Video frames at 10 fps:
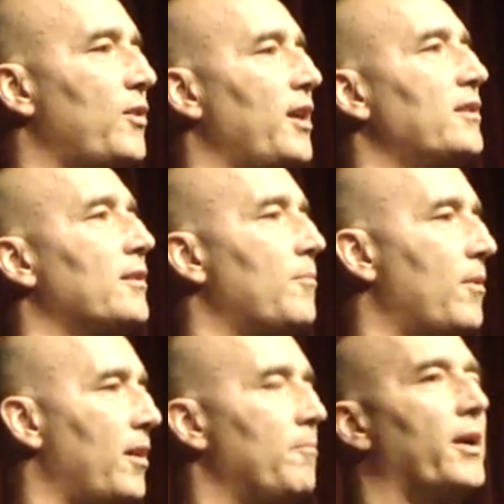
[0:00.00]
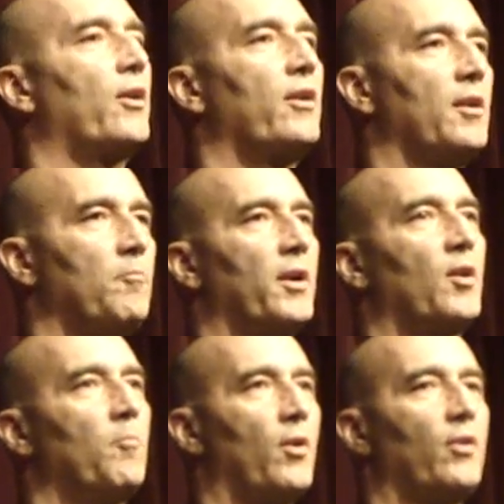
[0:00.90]
creates a bigger and
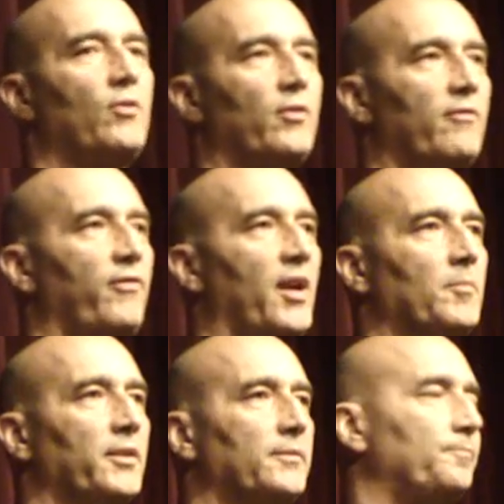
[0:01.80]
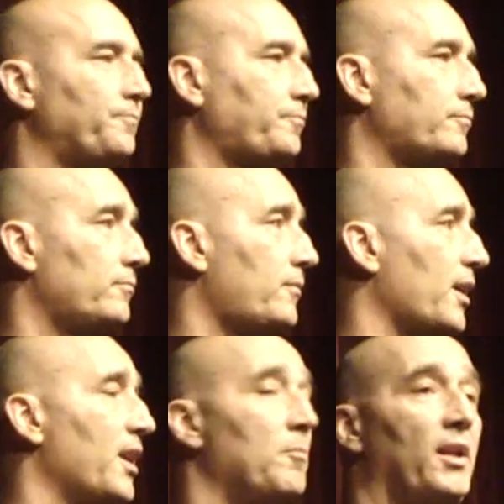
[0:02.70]
bigger burden on the family.
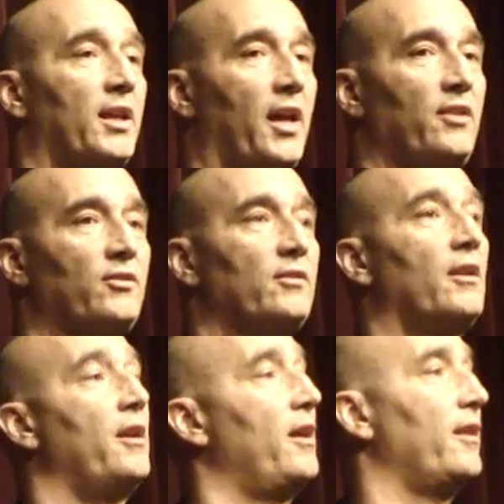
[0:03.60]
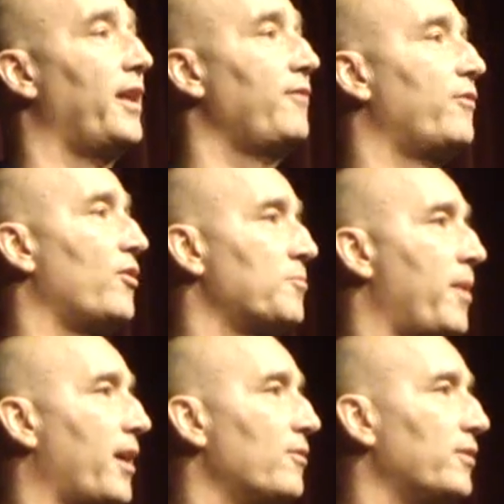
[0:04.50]
In many cases, that falls
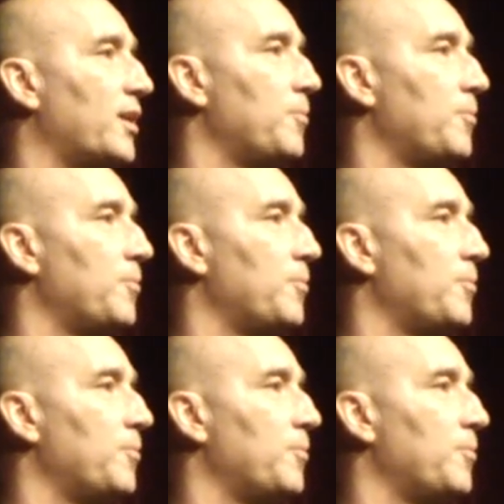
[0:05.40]
back on the